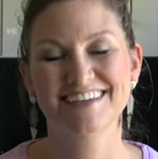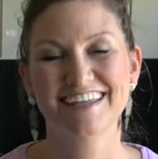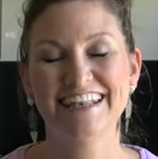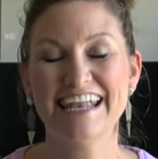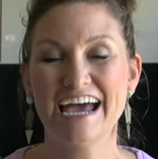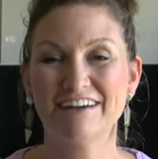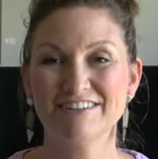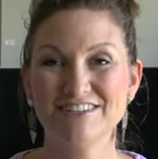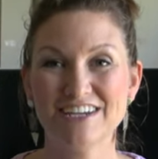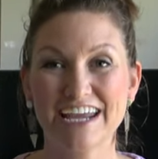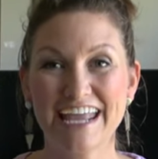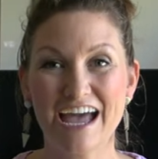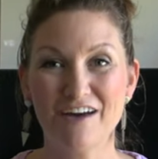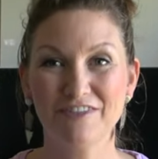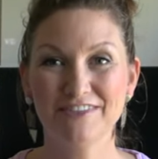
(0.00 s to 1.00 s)
Now
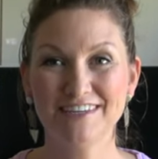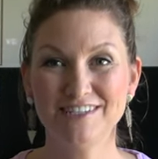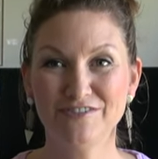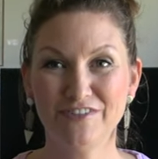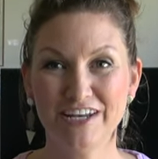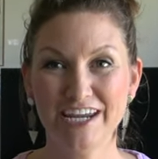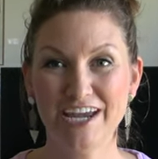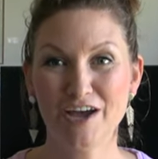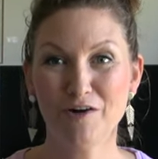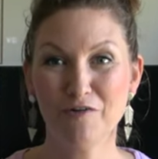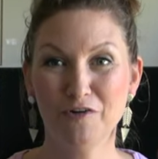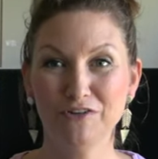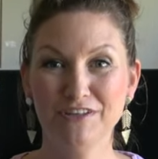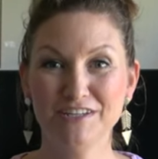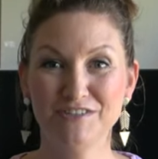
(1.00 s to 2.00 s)
check out this video
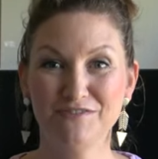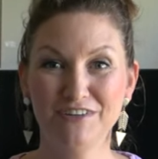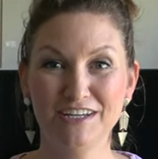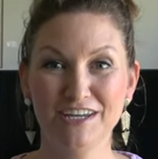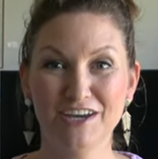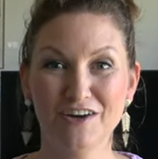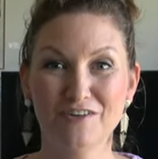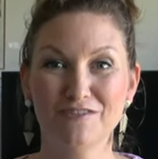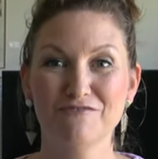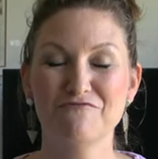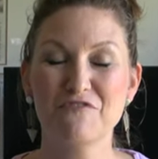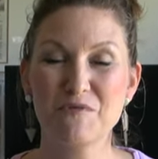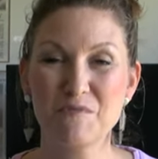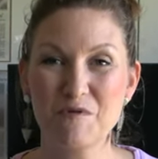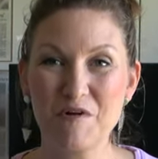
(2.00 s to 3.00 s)
or this video
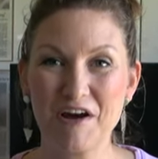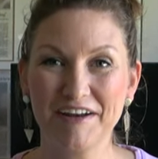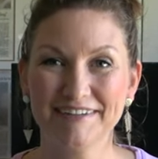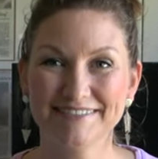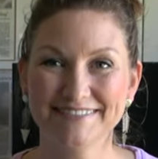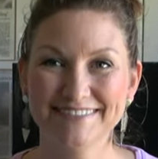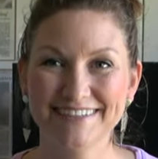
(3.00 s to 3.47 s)
for more.